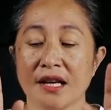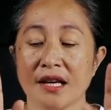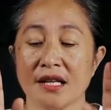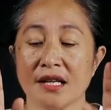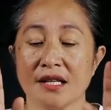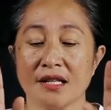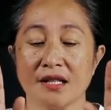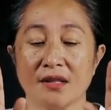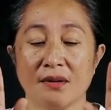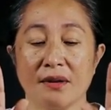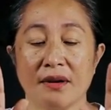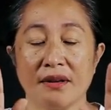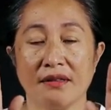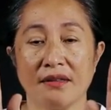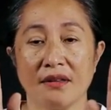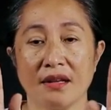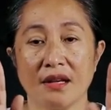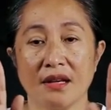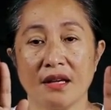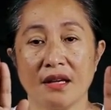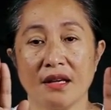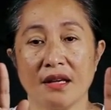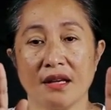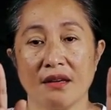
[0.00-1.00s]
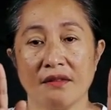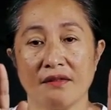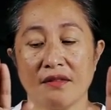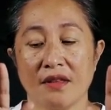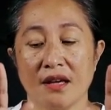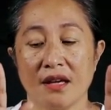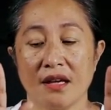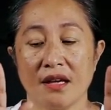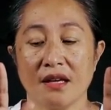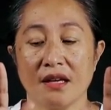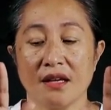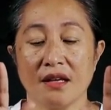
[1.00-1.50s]
So I think if
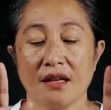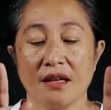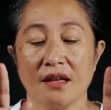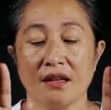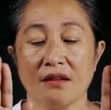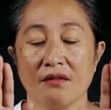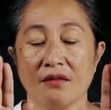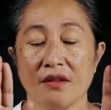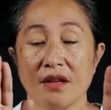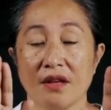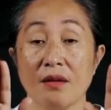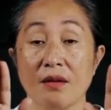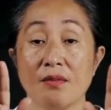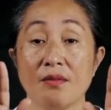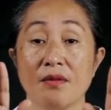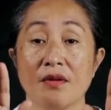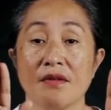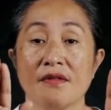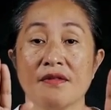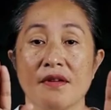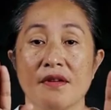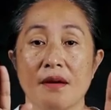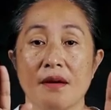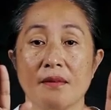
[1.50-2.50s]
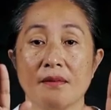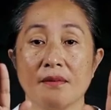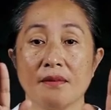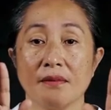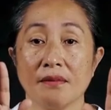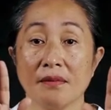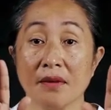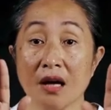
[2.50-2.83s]
they keep your thumb